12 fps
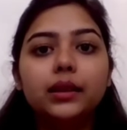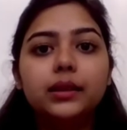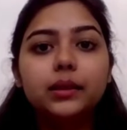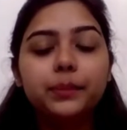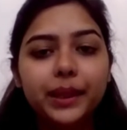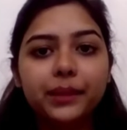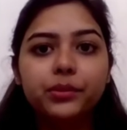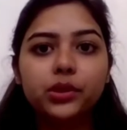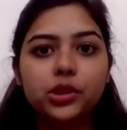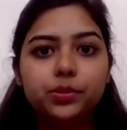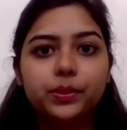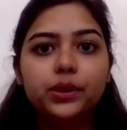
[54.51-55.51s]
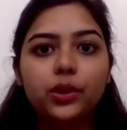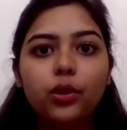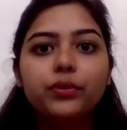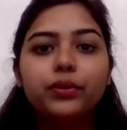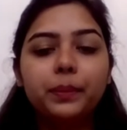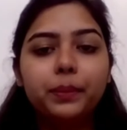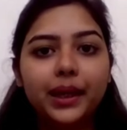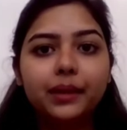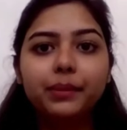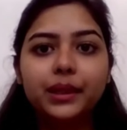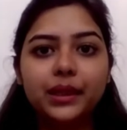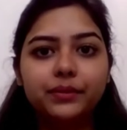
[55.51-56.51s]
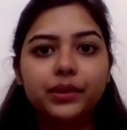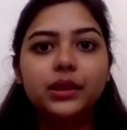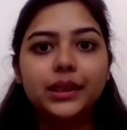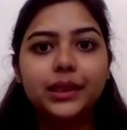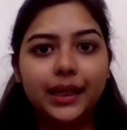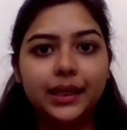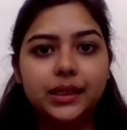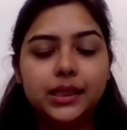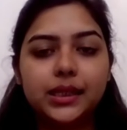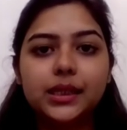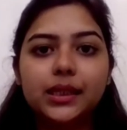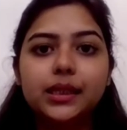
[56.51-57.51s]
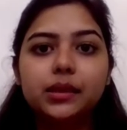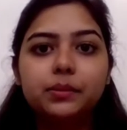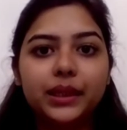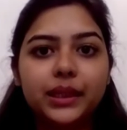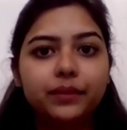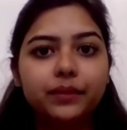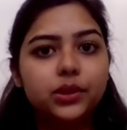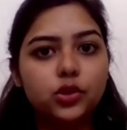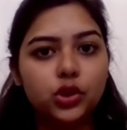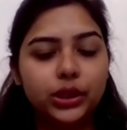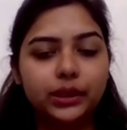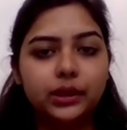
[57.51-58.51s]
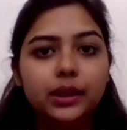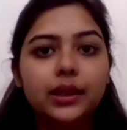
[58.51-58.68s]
The main principle of applied behavior analysis is a behavior chain.